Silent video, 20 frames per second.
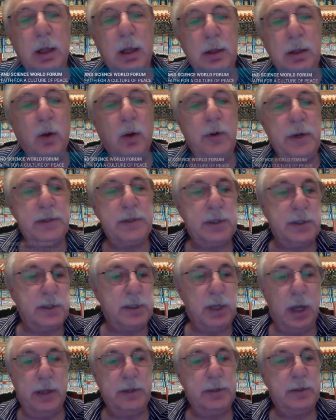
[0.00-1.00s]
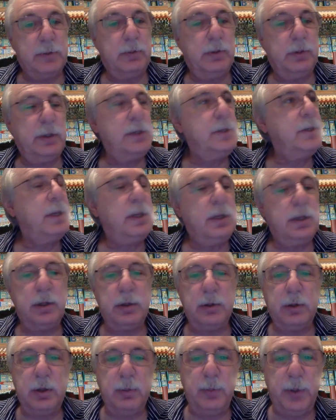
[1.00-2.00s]
Known as the science of
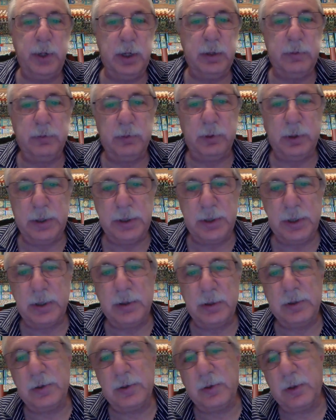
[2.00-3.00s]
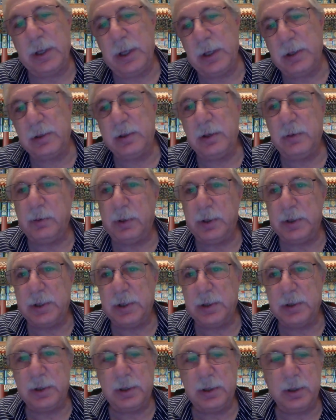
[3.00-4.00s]
religion or comparative religions or the history of religions,